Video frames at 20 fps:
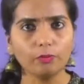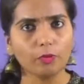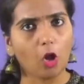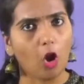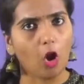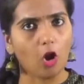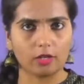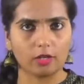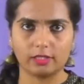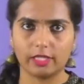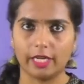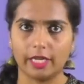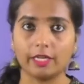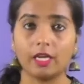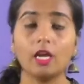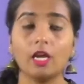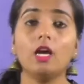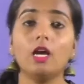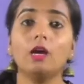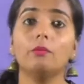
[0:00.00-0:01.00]
But here
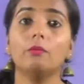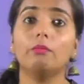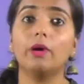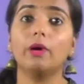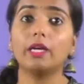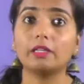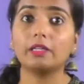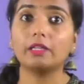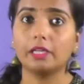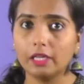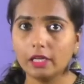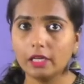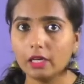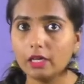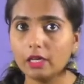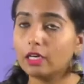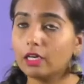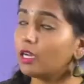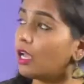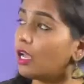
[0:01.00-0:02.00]
our
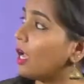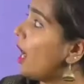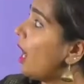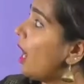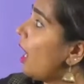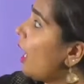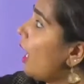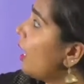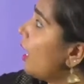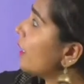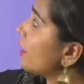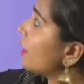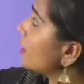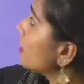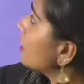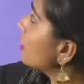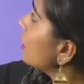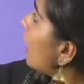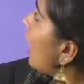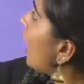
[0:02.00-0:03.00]
carbonate
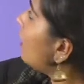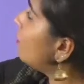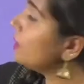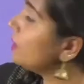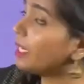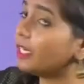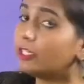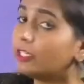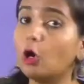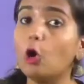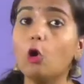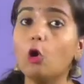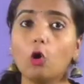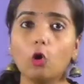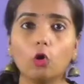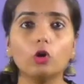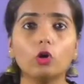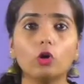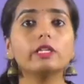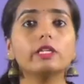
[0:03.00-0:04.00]
ore is
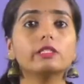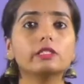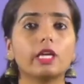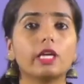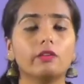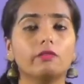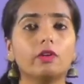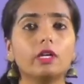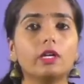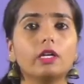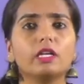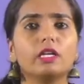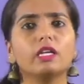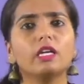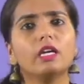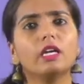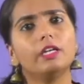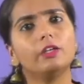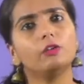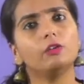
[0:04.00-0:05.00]
converting into
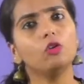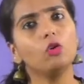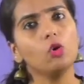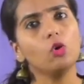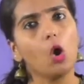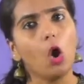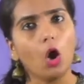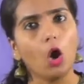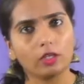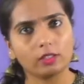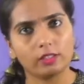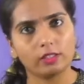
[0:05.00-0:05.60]
oxide. How?